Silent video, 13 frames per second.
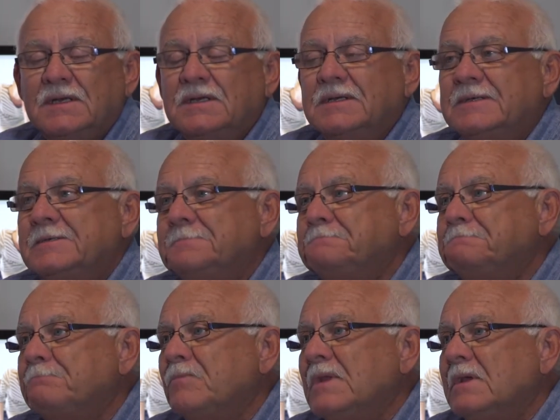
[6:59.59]

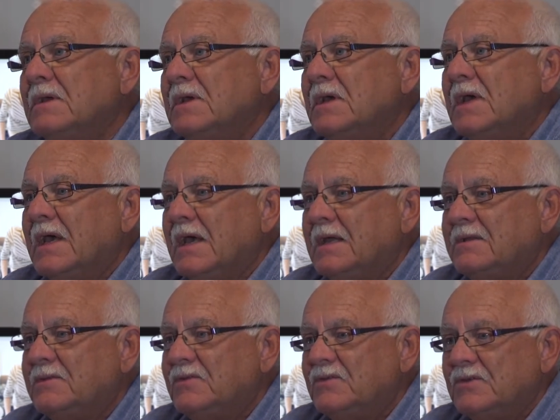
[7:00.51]

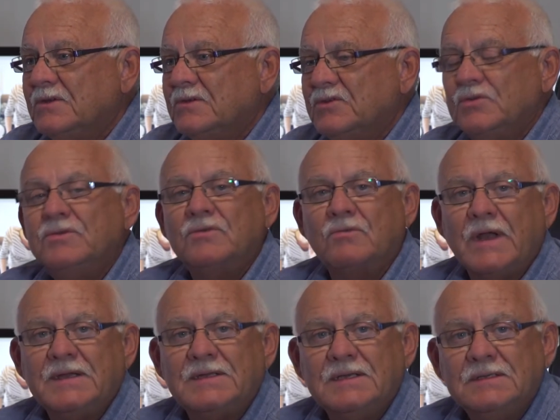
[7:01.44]
and do the
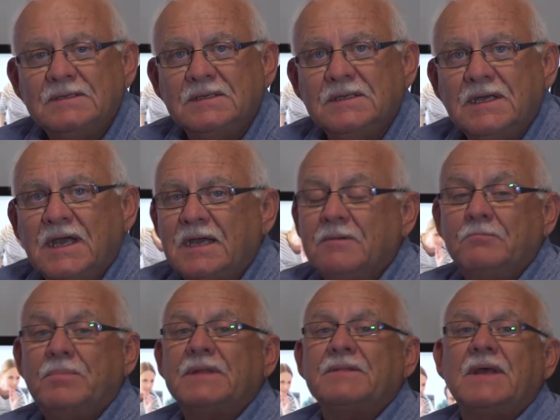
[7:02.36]
rating,
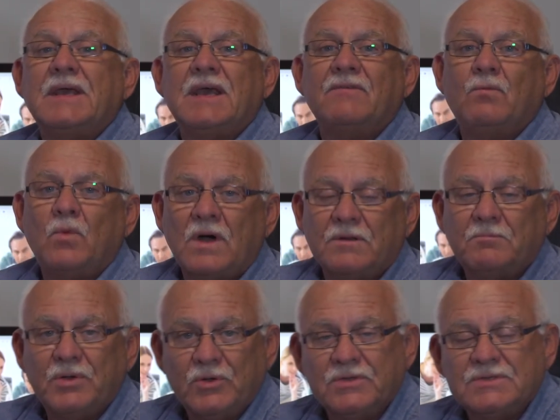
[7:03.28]
but they have one
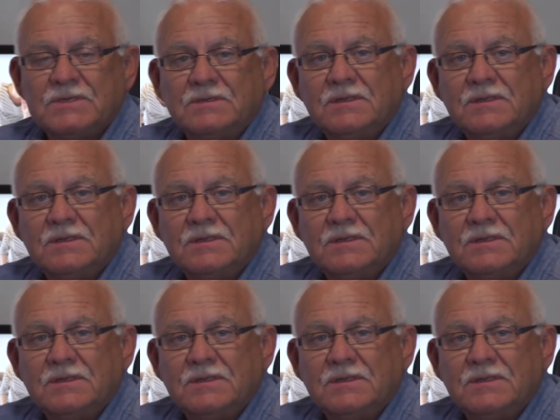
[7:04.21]
person